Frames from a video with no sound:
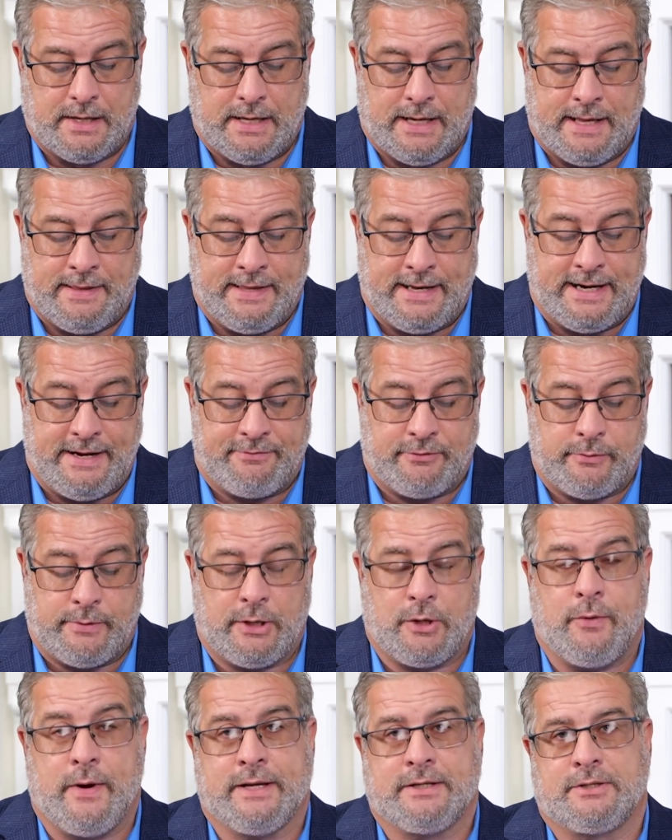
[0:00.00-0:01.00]
And then I have a
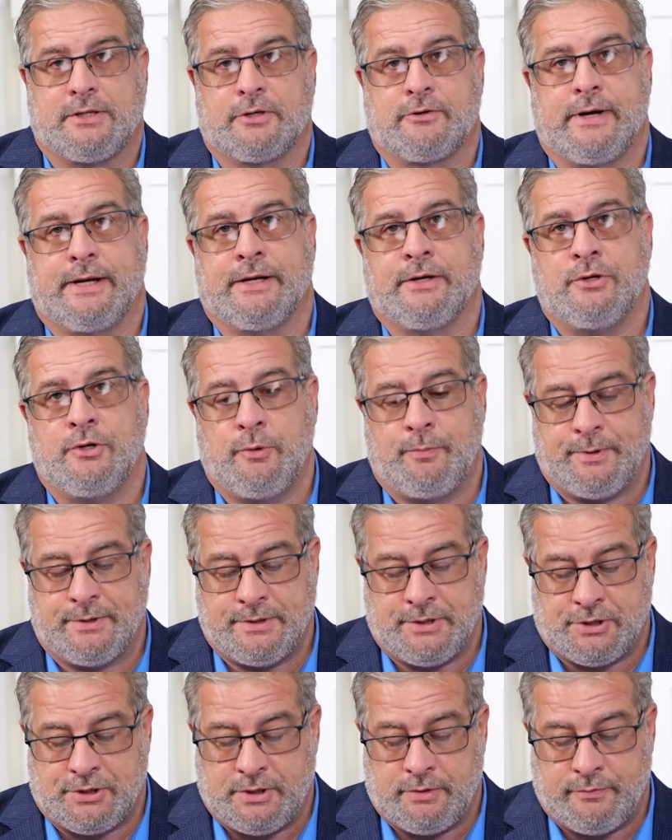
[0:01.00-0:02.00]
request to create a new
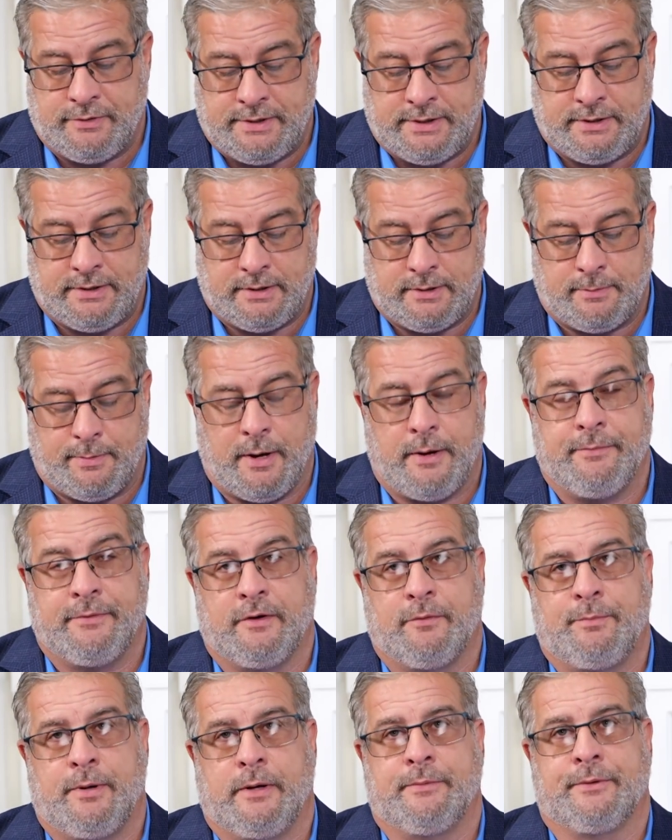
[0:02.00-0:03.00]
position within the
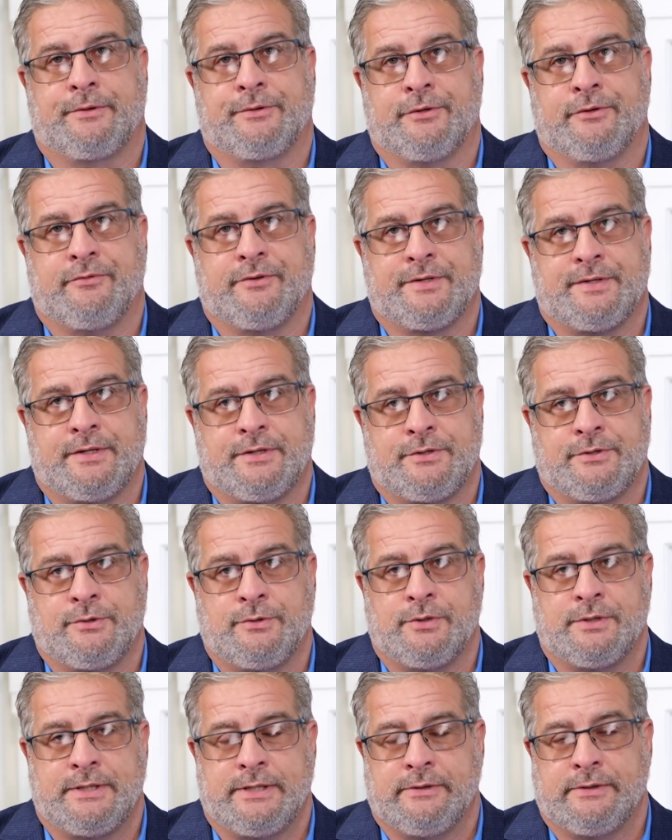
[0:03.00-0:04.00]
Department of Public Services and
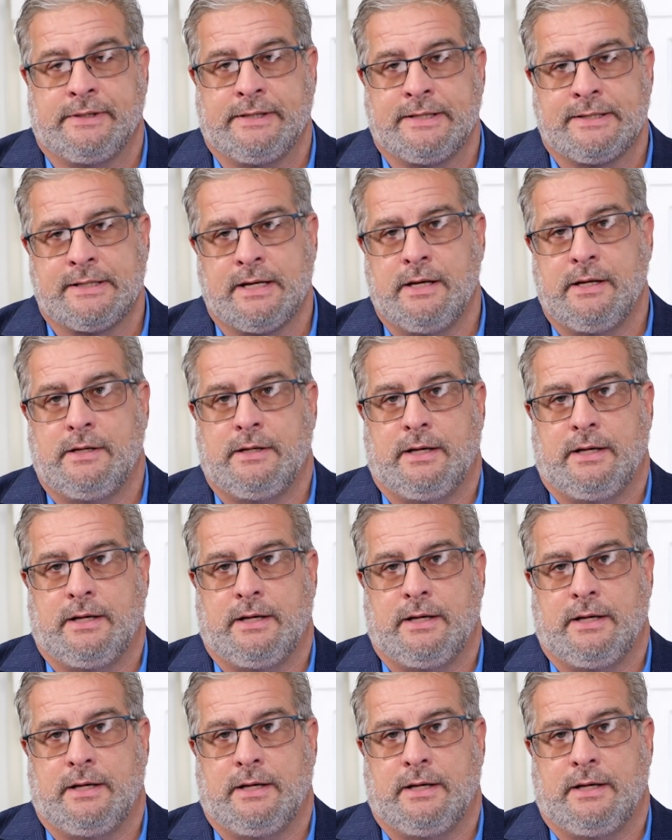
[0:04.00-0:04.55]
Utilities.